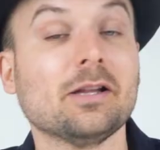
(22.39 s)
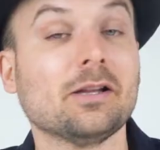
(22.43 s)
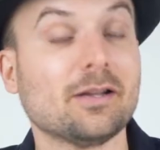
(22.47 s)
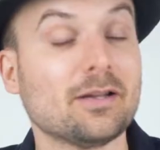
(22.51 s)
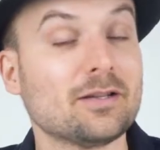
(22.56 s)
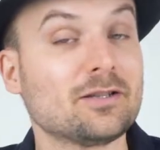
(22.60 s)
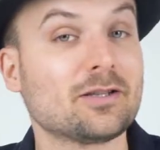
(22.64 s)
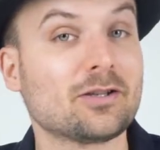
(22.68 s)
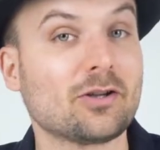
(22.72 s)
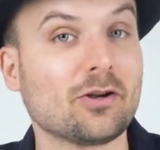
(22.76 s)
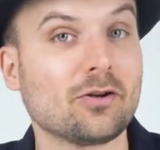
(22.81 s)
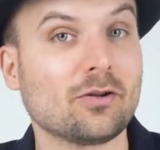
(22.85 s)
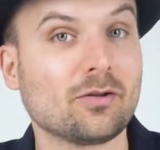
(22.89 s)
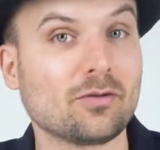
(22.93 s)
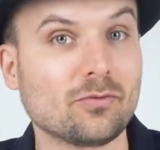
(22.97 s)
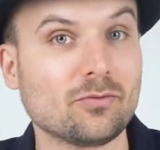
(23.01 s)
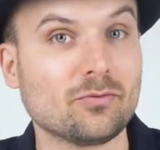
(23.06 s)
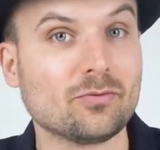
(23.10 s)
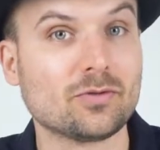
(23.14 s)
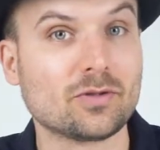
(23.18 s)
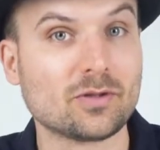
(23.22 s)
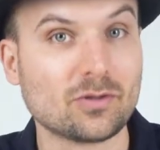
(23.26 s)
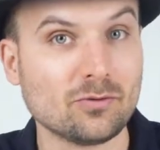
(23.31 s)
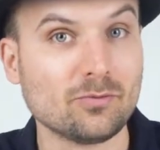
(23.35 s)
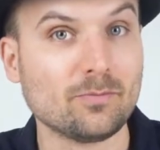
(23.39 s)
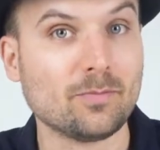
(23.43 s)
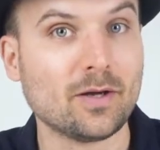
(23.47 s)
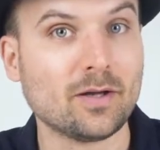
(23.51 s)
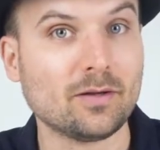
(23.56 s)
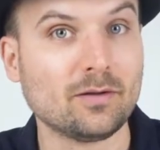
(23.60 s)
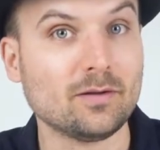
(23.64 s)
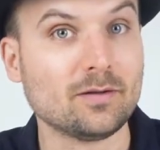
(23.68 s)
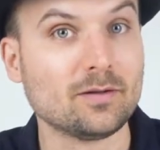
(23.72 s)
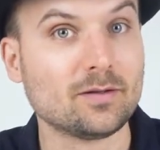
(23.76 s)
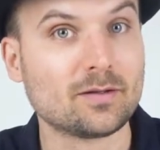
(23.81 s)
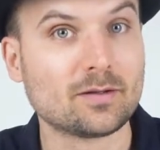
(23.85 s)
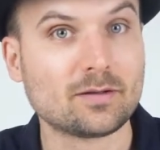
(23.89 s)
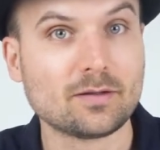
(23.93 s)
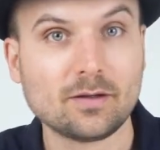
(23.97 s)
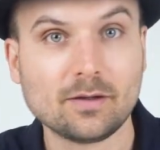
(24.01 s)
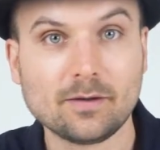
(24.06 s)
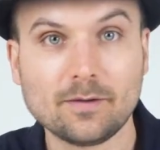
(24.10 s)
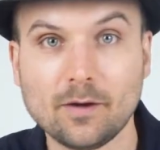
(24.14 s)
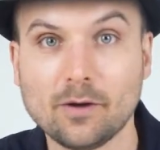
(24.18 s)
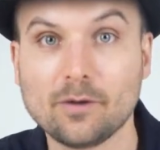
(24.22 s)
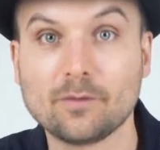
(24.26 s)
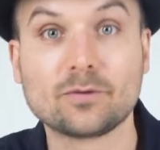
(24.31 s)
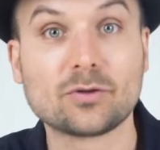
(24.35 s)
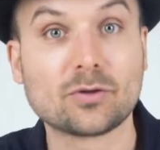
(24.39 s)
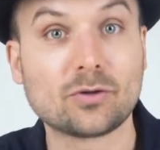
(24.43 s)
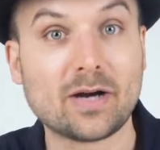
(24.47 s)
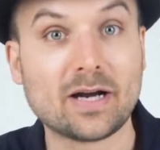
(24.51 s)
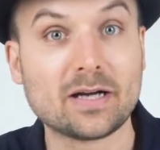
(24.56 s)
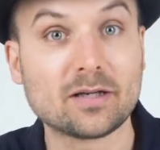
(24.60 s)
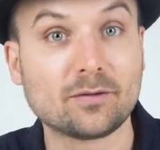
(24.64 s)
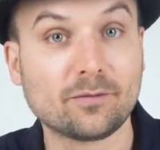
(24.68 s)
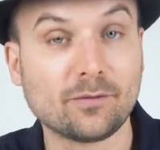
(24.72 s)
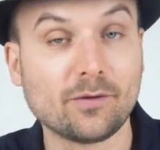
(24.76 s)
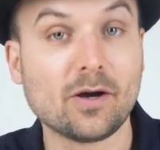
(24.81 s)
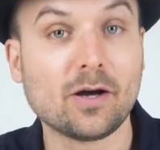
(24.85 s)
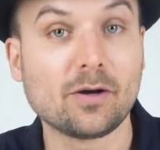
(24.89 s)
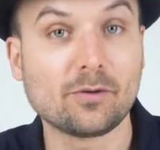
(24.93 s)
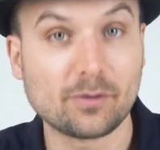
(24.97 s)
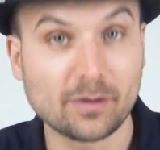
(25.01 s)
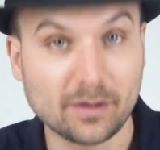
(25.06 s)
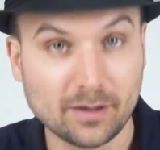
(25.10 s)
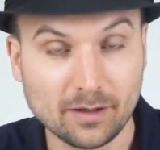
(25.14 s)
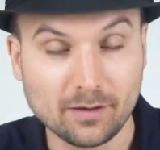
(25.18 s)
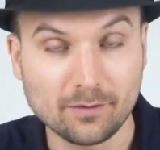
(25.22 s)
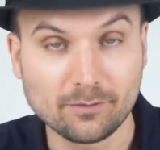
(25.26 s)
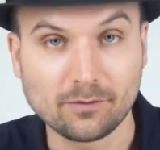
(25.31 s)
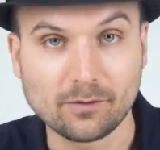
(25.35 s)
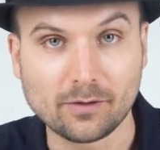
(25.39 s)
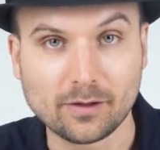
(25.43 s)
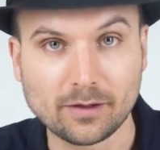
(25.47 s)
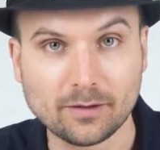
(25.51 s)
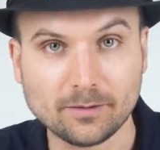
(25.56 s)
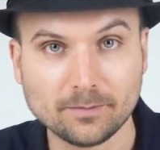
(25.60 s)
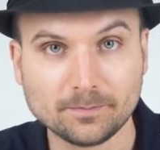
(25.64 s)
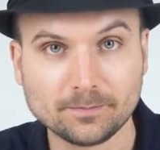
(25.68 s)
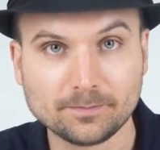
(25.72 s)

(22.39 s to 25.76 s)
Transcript: Let's go through two methods of trash file recovery.